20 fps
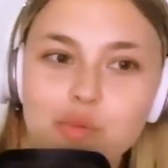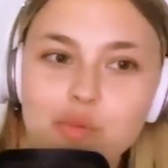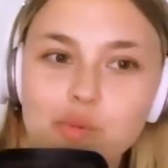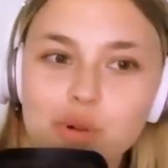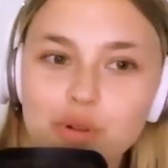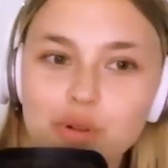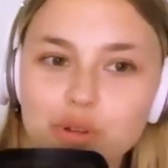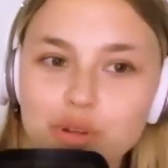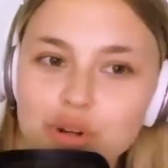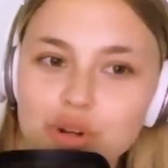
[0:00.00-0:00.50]

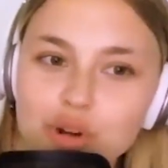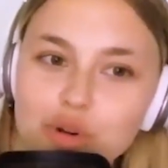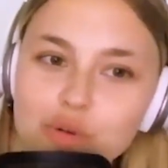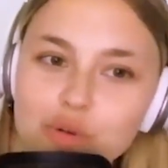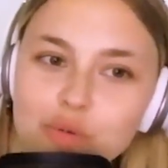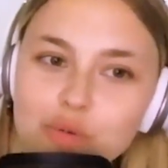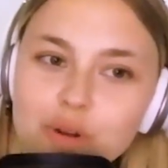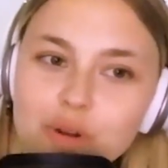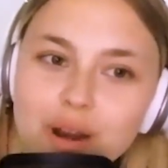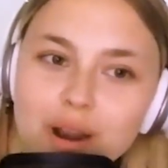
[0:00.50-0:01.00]
well, you
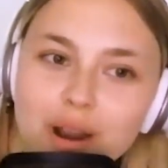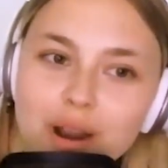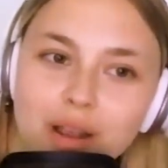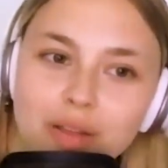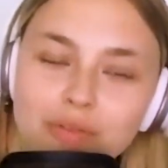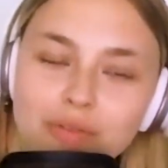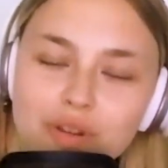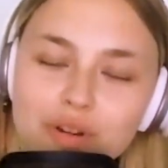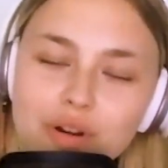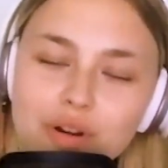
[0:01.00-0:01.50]
know,
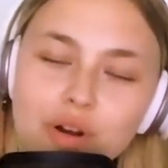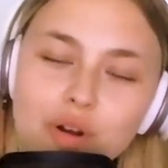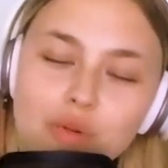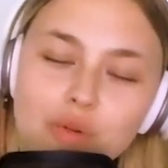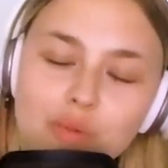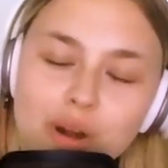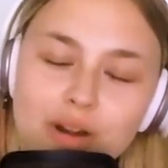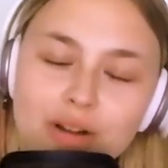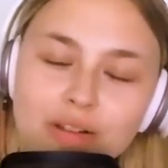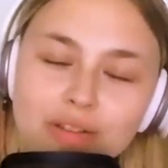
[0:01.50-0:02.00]
they're
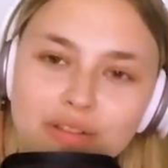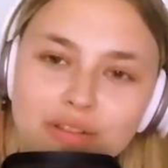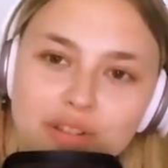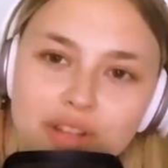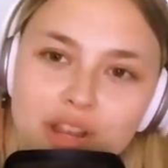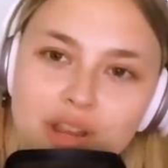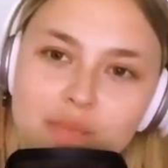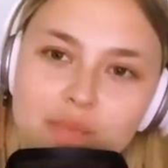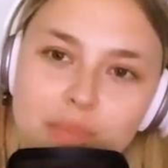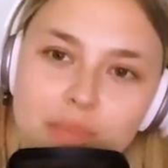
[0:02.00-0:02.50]
all wearing the
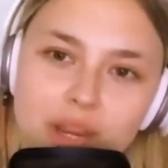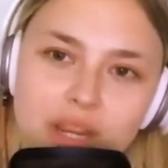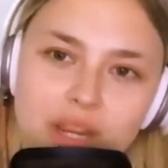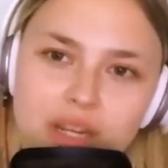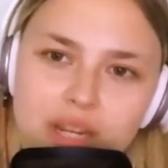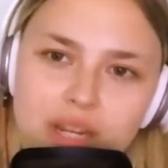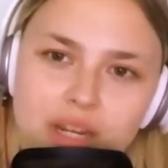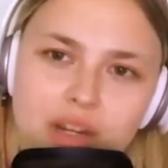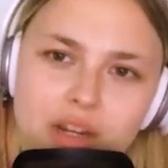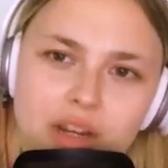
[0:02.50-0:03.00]
same
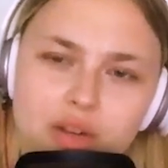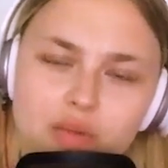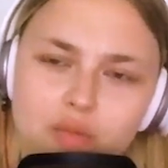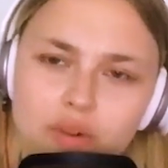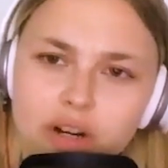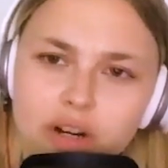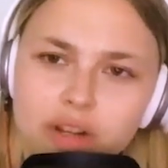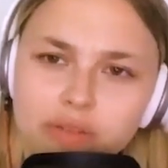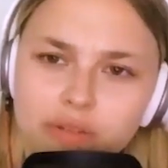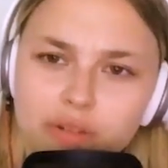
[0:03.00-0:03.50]
bandana
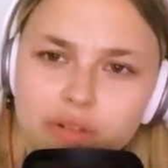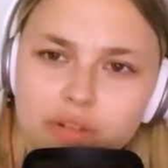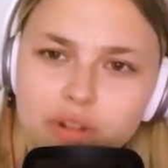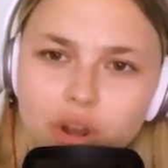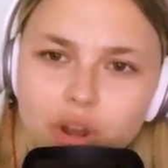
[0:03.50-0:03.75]
and wearing their